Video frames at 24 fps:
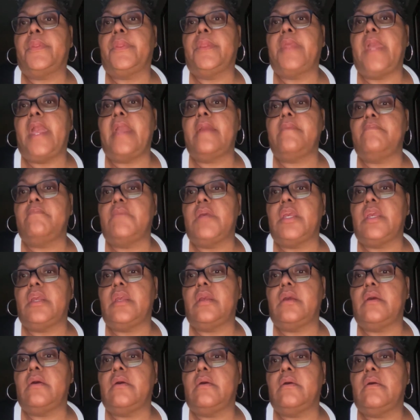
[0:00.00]
gave
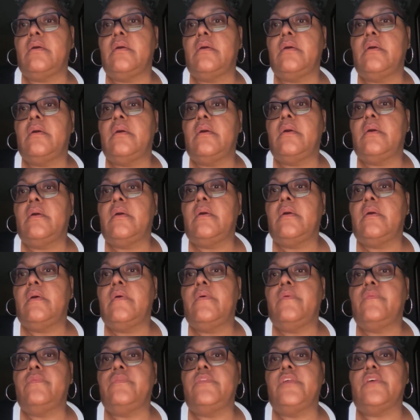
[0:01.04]
me
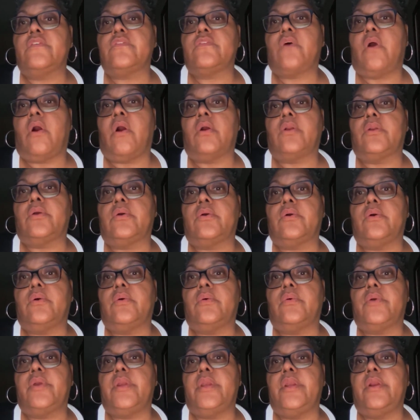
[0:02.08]
this
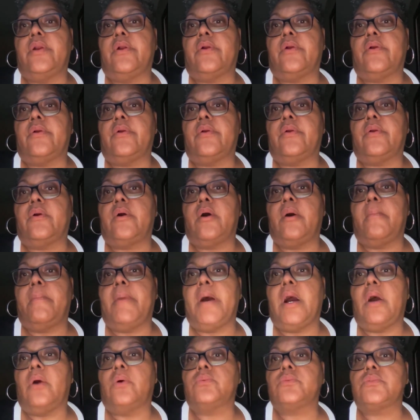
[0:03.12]
article here
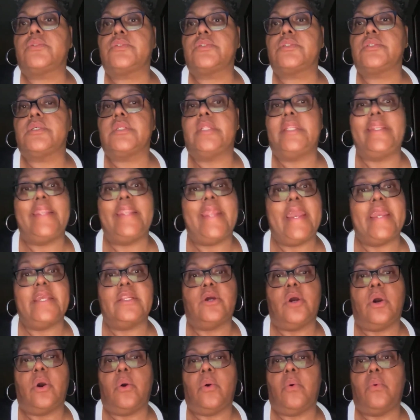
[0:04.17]
about
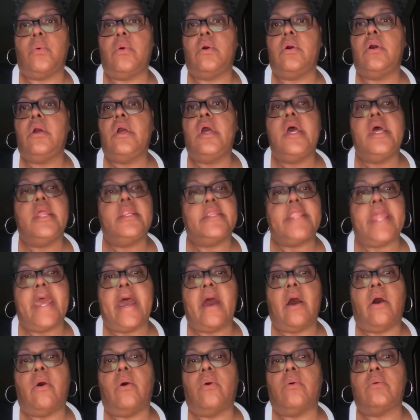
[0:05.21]
NATO.
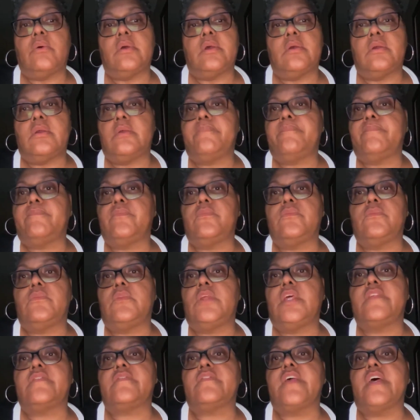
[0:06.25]
Now,
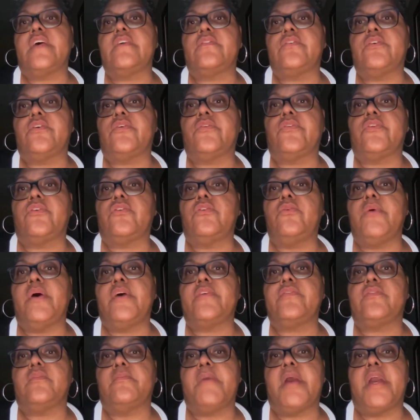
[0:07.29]
it says here the
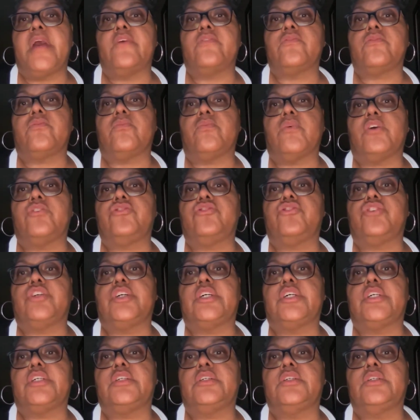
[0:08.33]
U.S. demands
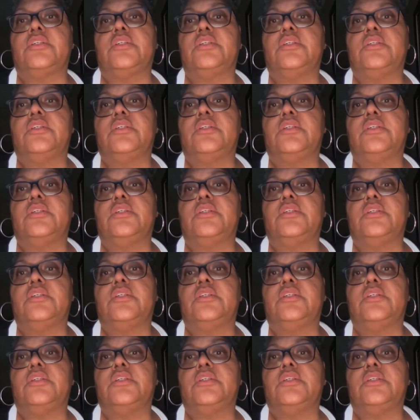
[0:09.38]
Russia